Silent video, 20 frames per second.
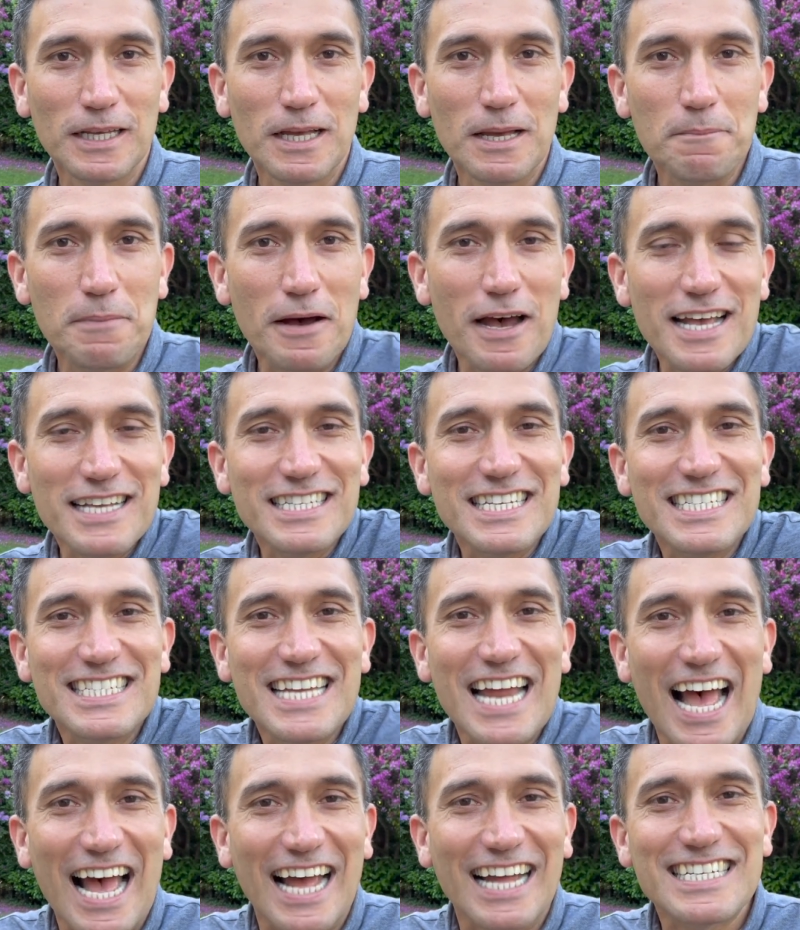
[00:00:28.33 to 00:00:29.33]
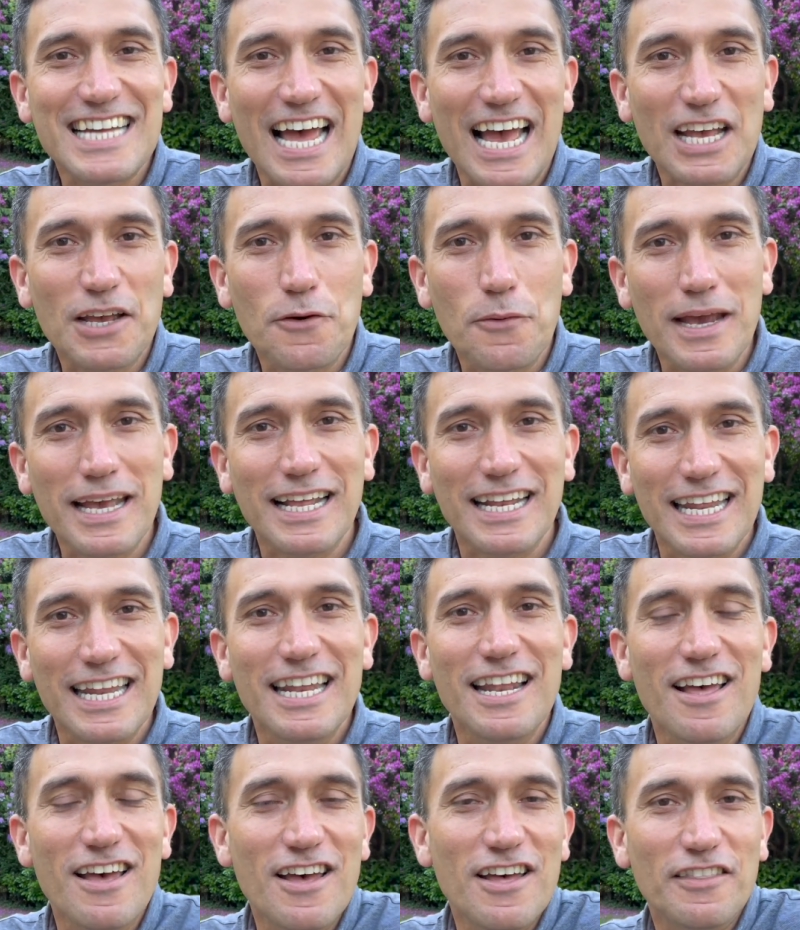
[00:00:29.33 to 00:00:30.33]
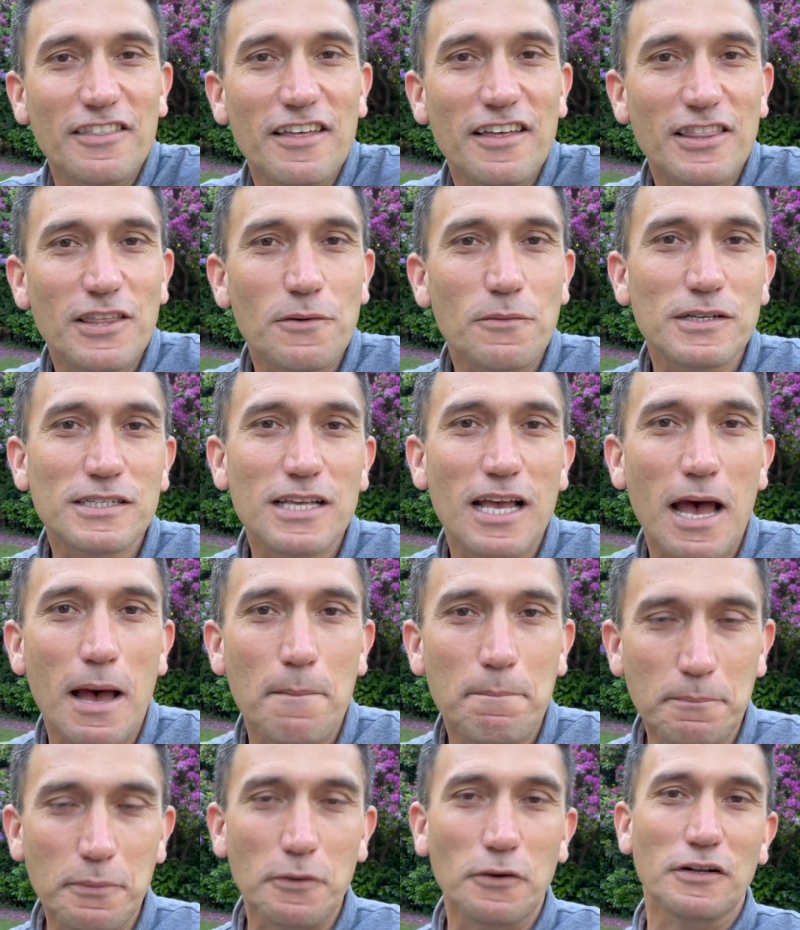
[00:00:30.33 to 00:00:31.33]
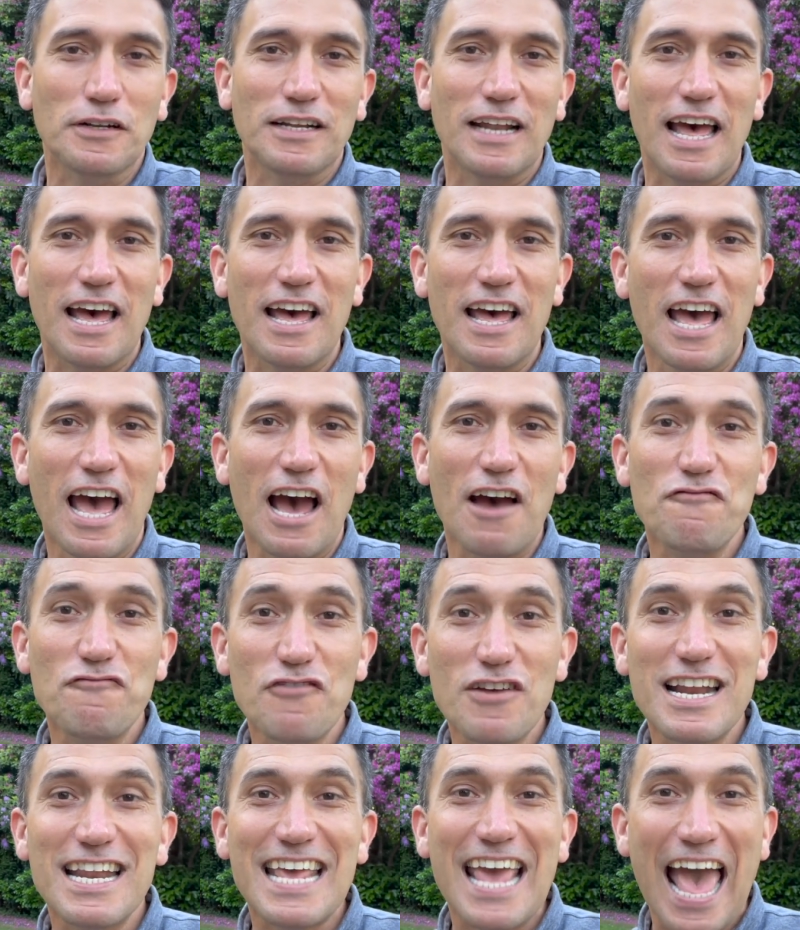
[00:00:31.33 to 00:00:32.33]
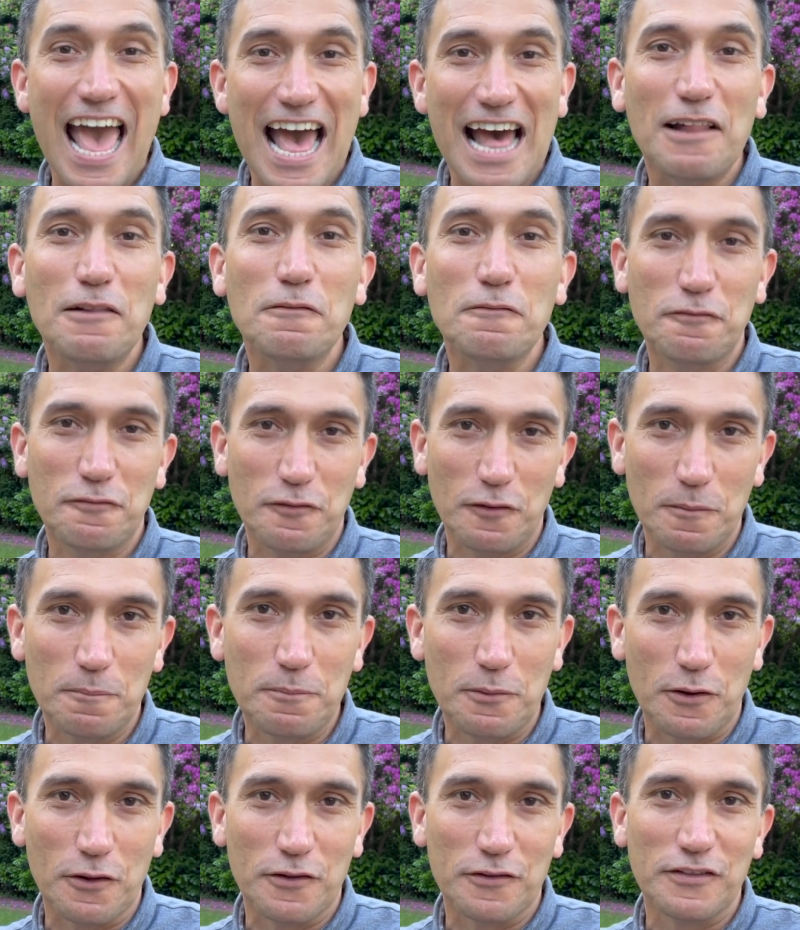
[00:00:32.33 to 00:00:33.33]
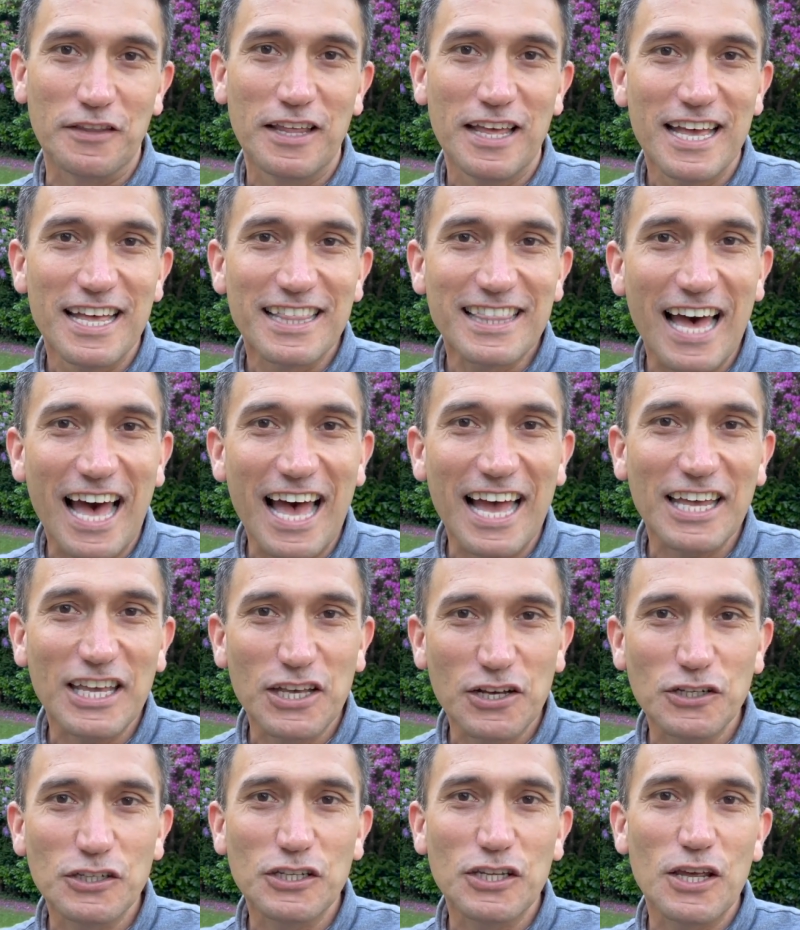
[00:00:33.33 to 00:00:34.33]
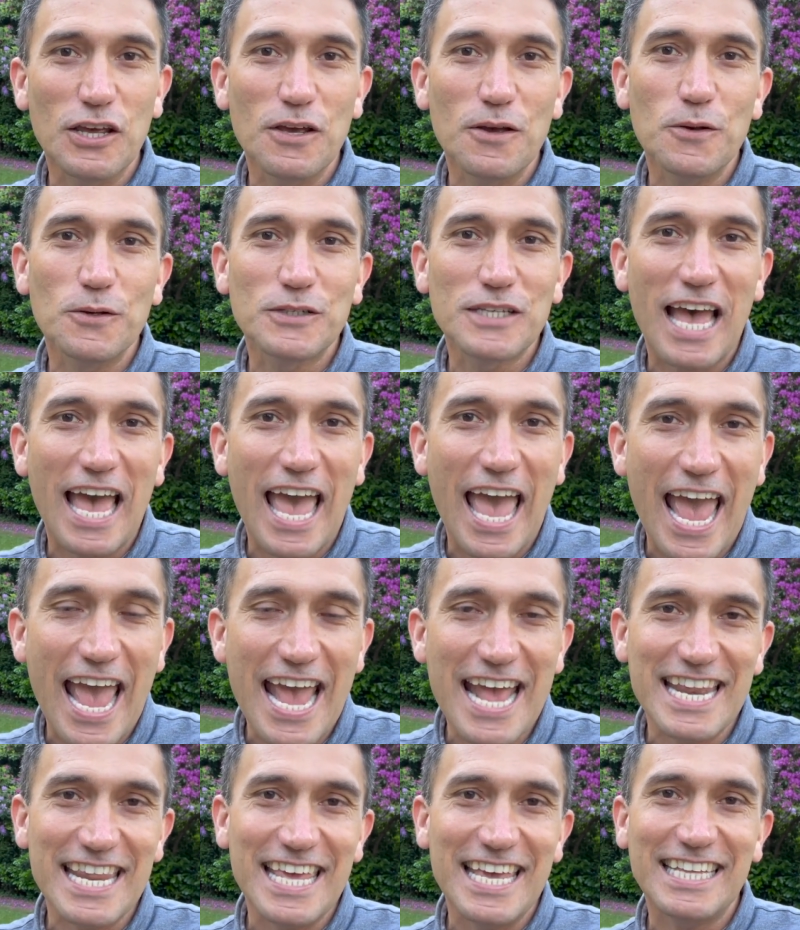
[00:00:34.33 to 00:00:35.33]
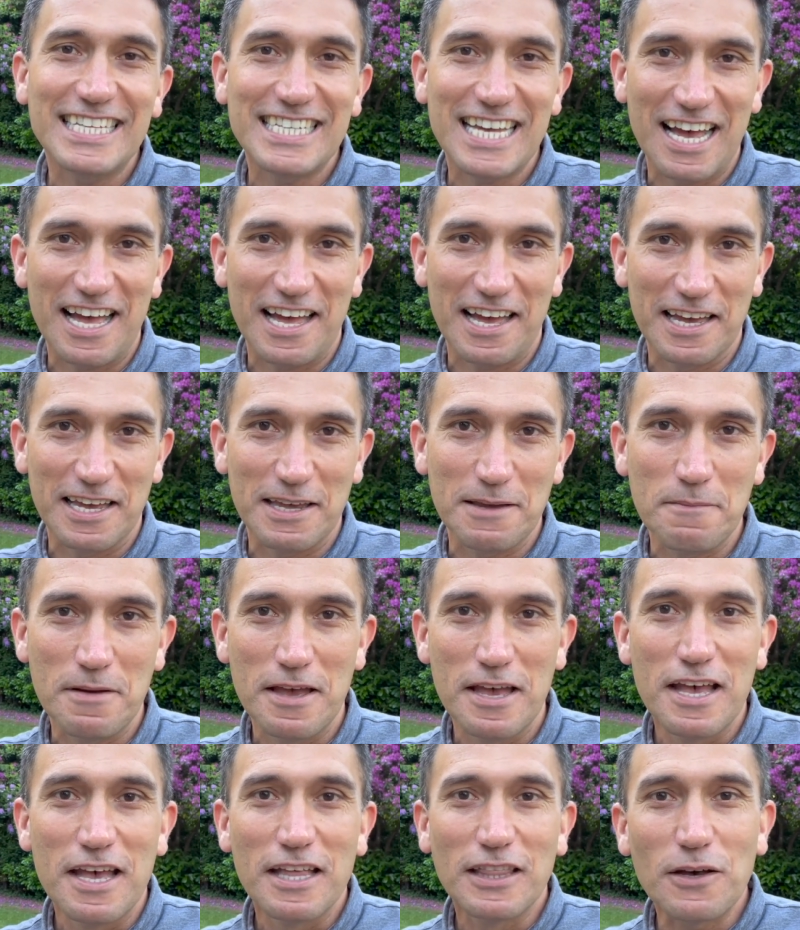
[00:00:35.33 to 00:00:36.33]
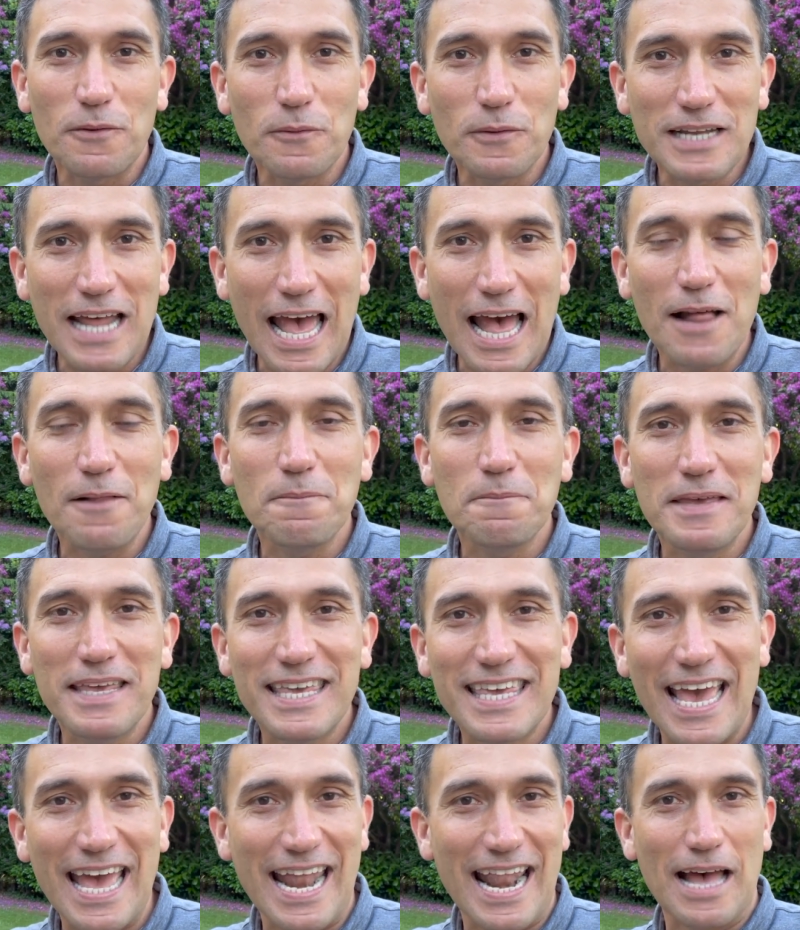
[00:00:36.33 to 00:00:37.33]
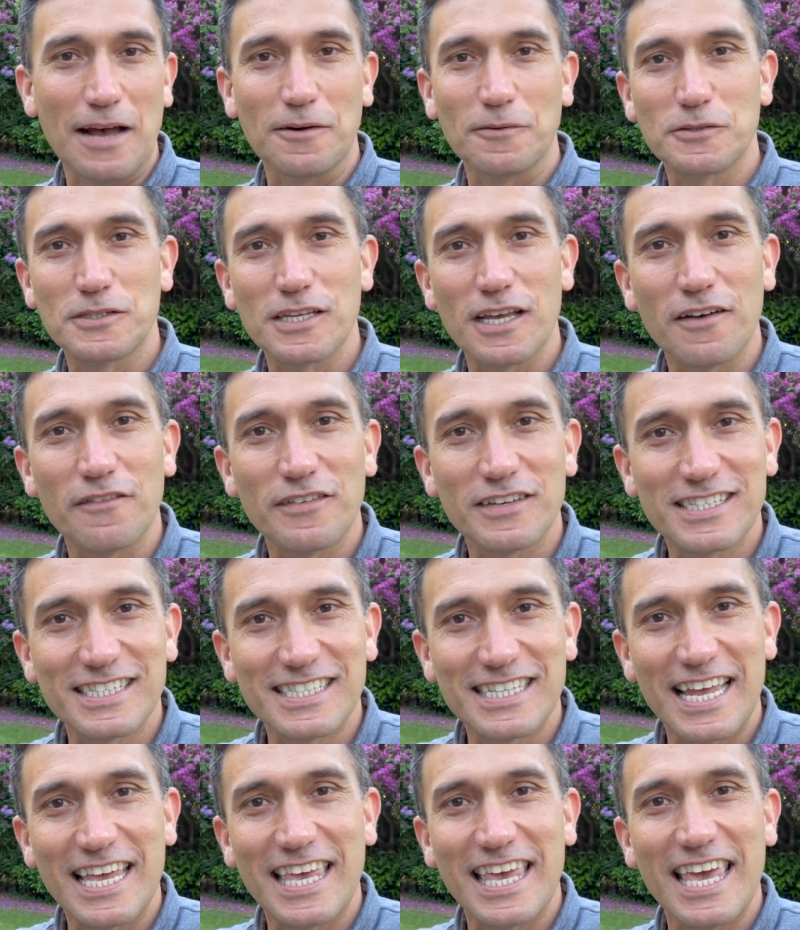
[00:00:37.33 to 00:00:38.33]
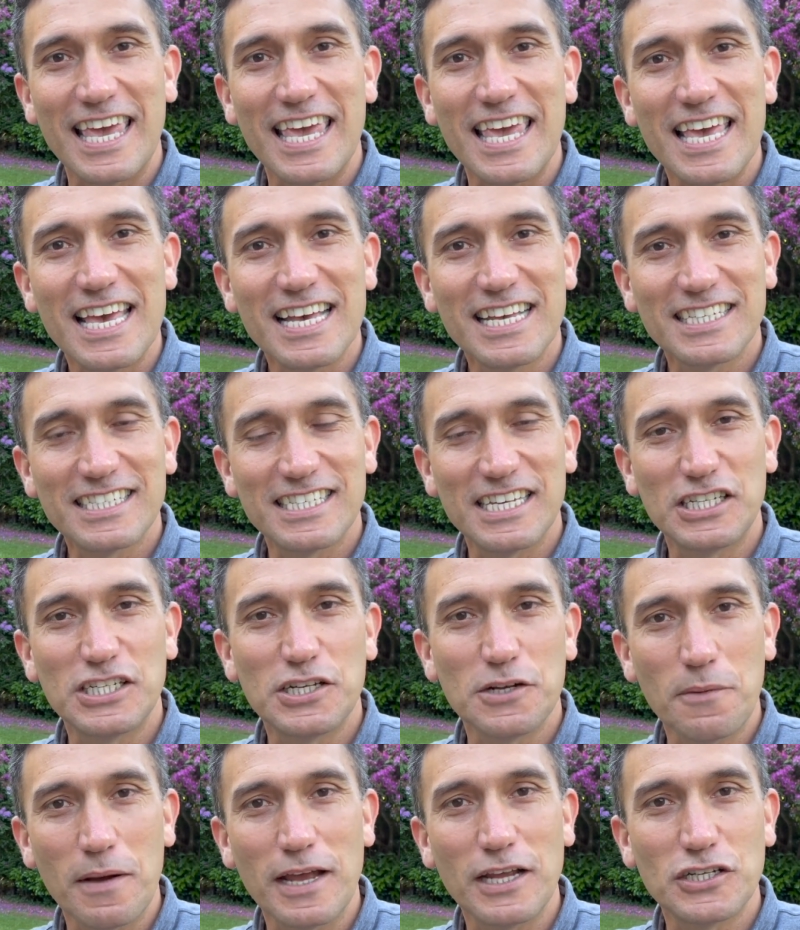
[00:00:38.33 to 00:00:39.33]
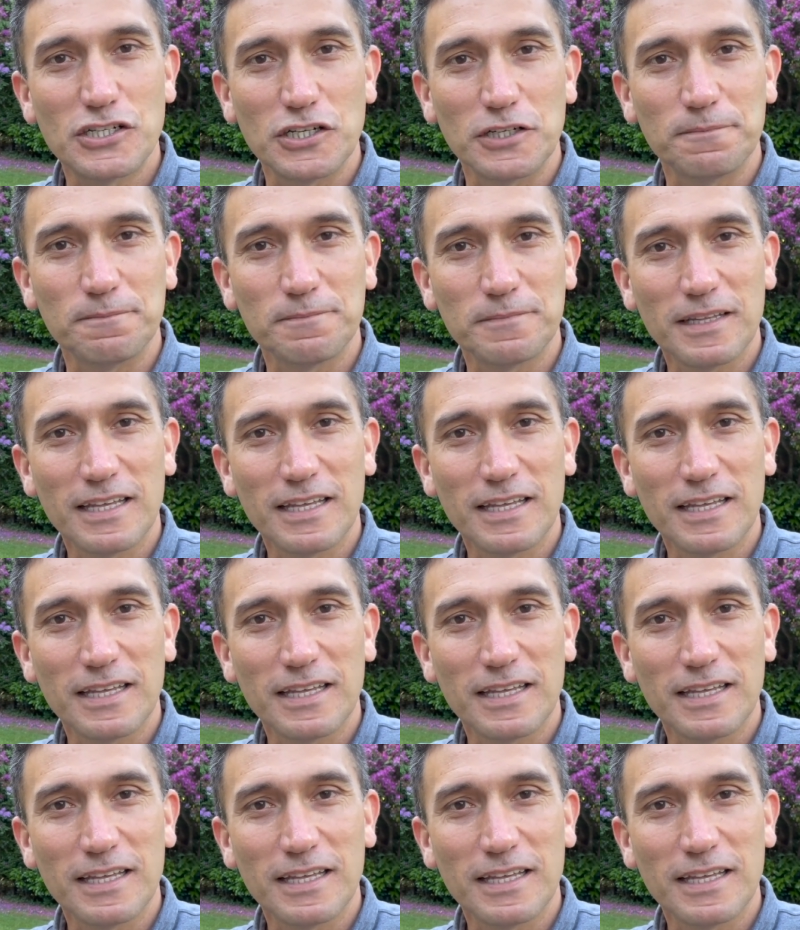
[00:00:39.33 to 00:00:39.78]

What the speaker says: But as a dad, I quickly learned that there was a button, a really helpful button that I could use at any time that would help me get out of a sticky situation.